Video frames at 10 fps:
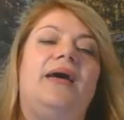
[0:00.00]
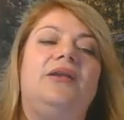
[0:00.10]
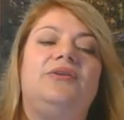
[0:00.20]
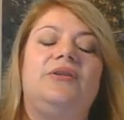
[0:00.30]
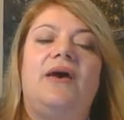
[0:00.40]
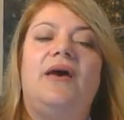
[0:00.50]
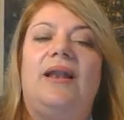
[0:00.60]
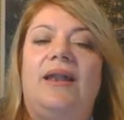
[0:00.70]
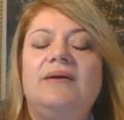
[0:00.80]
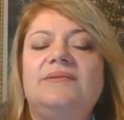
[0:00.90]
And
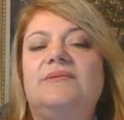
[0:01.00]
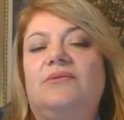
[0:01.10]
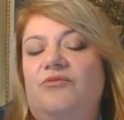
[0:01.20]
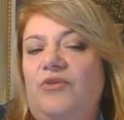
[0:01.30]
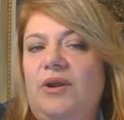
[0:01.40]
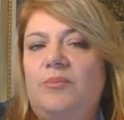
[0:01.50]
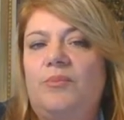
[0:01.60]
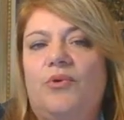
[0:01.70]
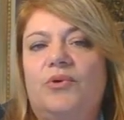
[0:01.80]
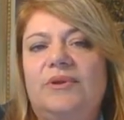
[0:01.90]
last and very
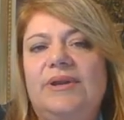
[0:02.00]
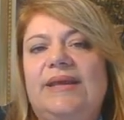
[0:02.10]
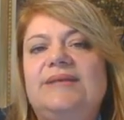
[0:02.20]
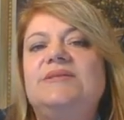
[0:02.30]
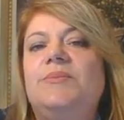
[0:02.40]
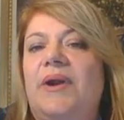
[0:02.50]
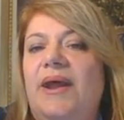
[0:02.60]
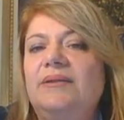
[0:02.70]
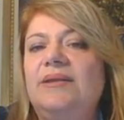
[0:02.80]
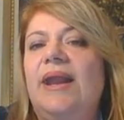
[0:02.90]
important is the
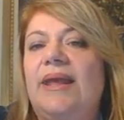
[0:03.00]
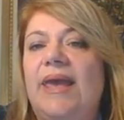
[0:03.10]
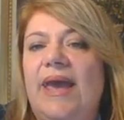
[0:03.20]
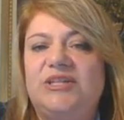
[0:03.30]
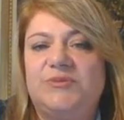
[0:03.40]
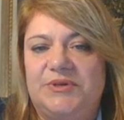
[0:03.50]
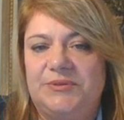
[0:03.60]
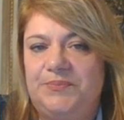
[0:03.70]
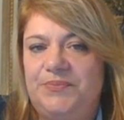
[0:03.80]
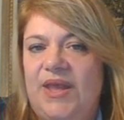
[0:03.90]
parental engagement.
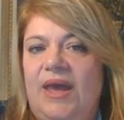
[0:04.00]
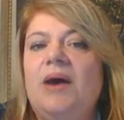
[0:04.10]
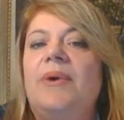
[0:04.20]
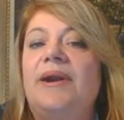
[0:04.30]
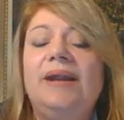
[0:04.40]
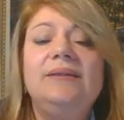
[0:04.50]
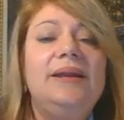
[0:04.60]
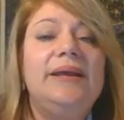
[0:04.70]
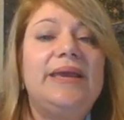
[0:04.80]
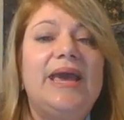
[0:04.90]

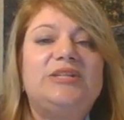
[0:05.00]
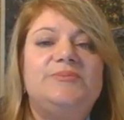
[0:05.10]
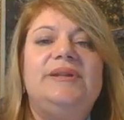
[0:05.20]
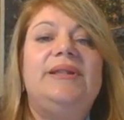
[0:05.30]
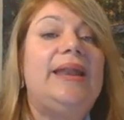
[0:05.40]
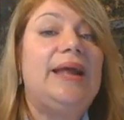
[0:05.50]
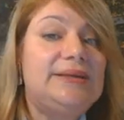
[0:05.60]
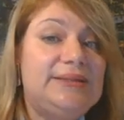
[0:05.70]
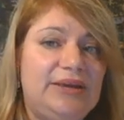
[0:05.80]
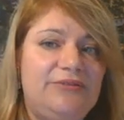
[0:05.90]
Parental engagement and
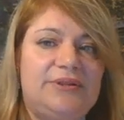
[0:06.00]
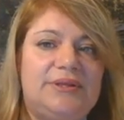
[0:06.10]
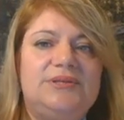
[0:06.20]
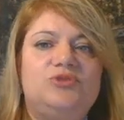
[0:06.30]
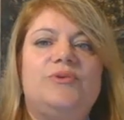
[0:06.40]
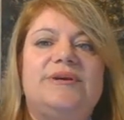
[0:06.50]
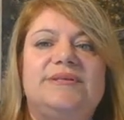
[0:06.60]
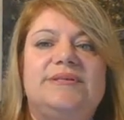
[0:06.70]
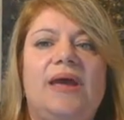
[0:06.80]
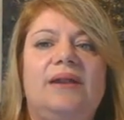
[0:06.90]
activities to
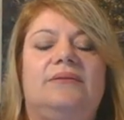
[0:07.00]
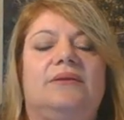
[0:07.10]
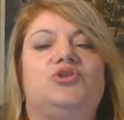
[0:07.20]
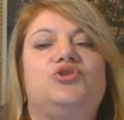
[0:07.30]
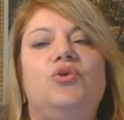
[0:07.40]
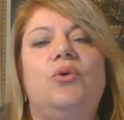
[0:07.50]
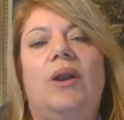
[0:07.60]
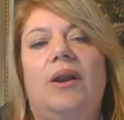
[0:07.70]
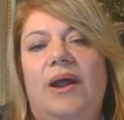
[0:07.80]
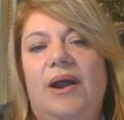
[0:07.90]
extend school
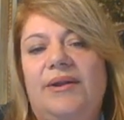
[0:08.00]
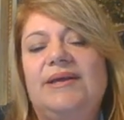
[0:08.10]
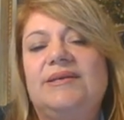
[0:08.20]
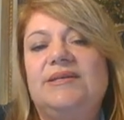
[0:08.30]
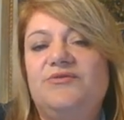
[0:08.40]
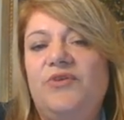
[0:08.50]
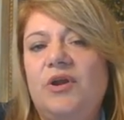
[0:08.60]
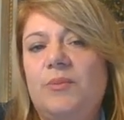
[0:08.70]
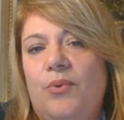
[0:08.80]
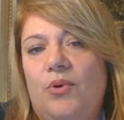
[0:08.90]
learning is
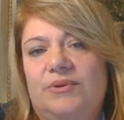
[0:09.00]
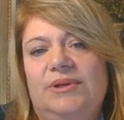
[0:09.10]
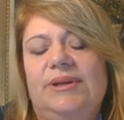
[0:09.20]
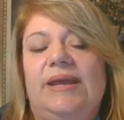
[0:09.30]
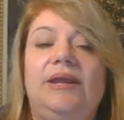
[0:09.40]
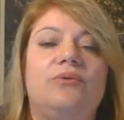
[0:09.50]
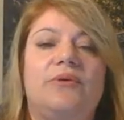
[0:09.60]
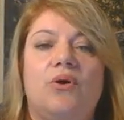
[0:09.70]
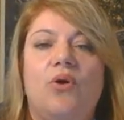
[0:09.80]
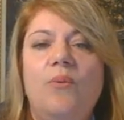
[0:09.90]
very important into
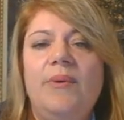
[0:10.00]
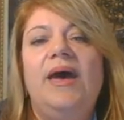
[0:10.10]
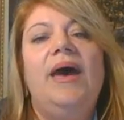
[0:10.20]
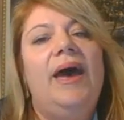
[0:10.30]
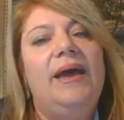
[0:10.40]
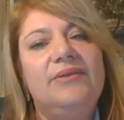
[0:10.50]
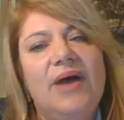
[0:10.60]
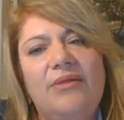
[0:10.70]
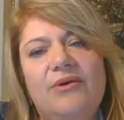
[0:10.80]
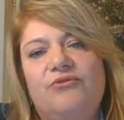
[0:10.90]
the home, and
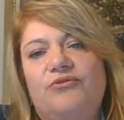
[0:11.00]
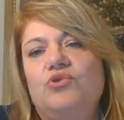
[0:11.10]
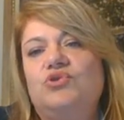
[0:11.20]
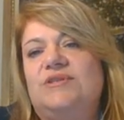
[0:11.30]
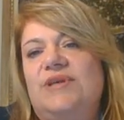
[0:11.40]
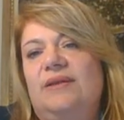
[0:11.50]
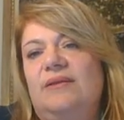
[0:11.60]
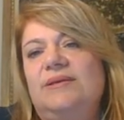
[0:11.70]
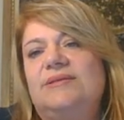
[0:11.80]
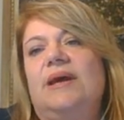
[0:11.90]
other, of course,
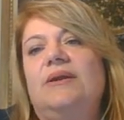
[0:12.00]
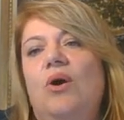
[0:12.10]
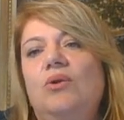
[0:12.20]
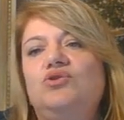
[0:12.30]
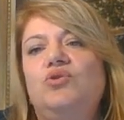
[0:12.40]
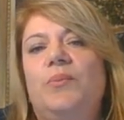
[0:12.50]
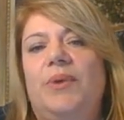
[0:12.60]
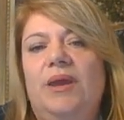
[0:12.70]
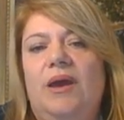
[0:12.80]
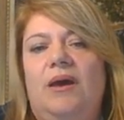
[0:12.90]
settings can also
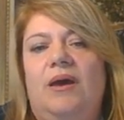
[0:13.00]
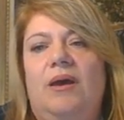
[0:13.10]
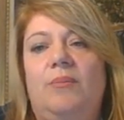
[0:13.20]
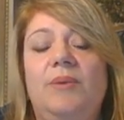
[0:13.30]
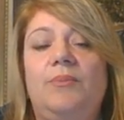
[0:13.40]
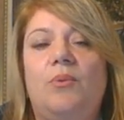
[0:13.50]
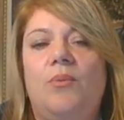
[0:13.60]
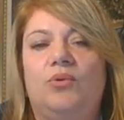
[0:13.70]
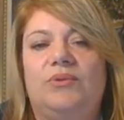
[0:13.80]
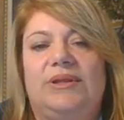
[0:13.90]
be
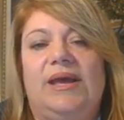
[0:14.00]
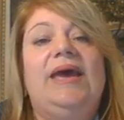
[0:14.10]
promoted.